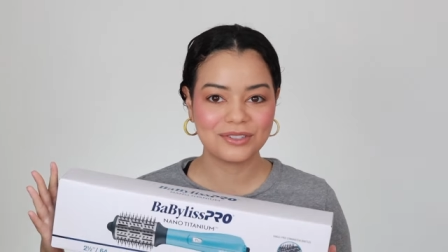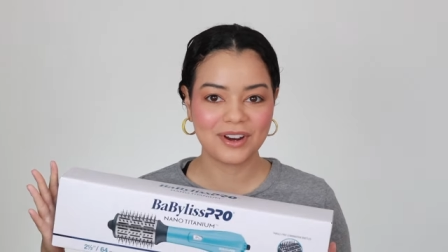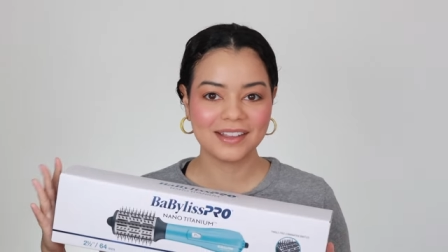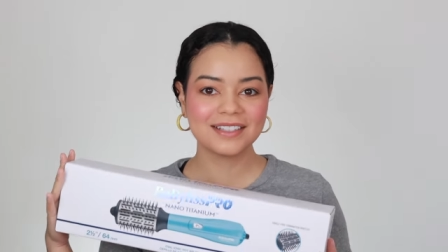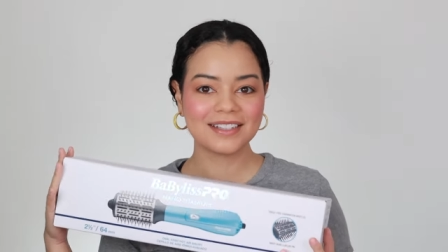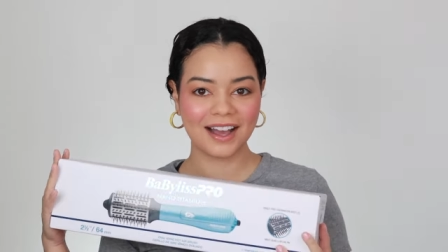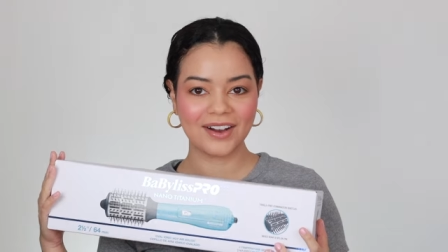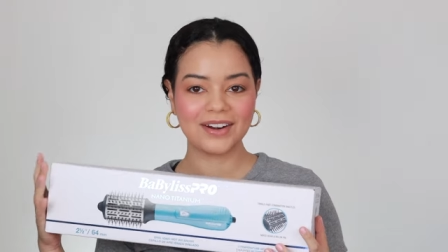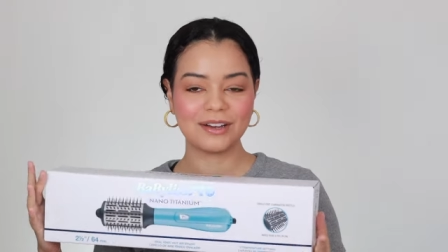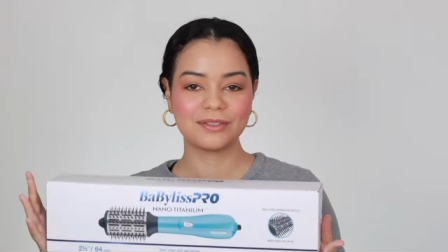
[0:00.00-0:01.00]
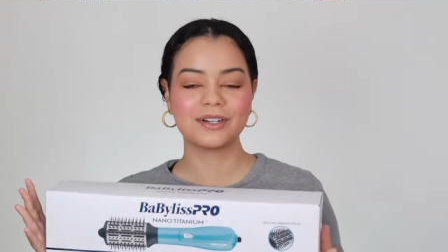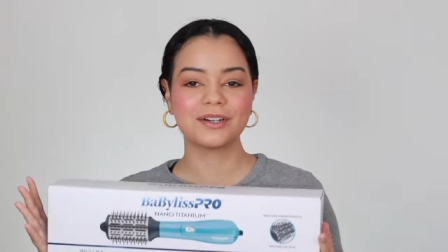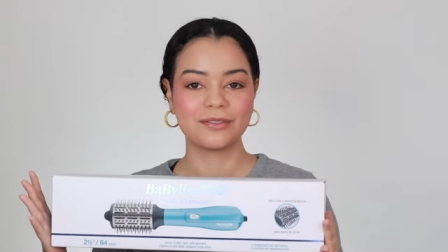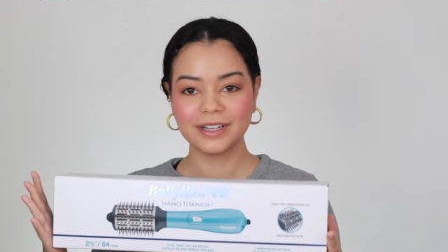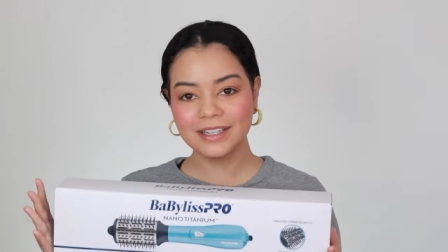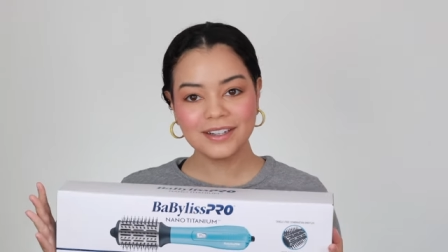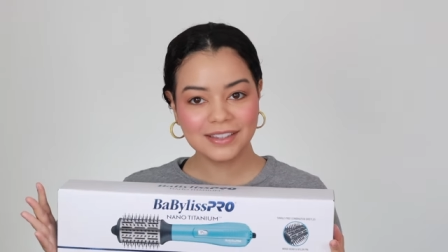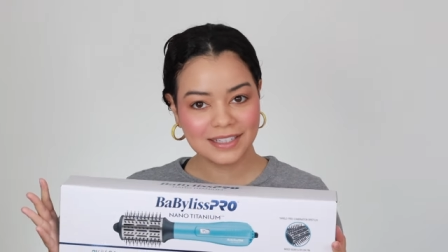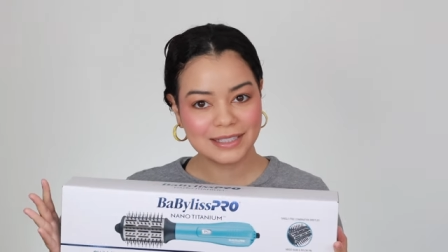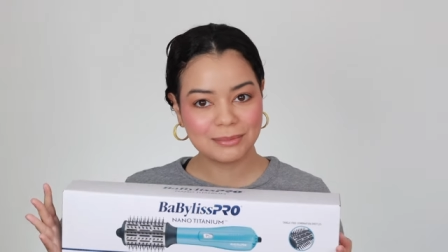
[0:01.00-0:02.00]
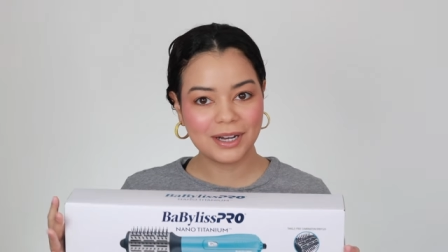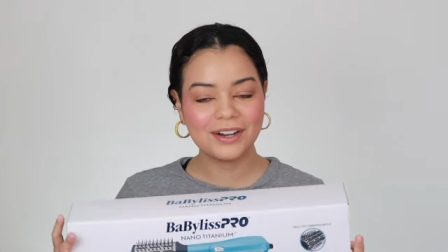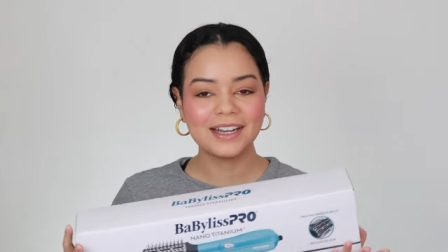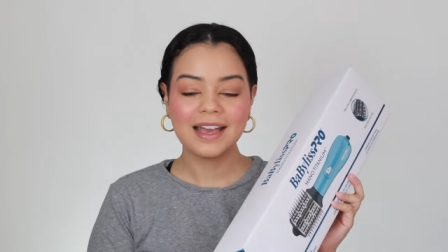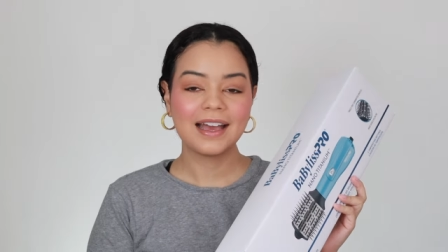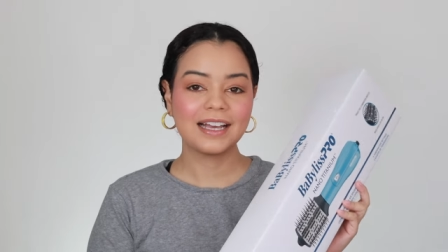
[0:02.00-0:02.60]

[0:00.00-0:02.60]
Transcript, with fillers: try this out. I've heard really good things about it.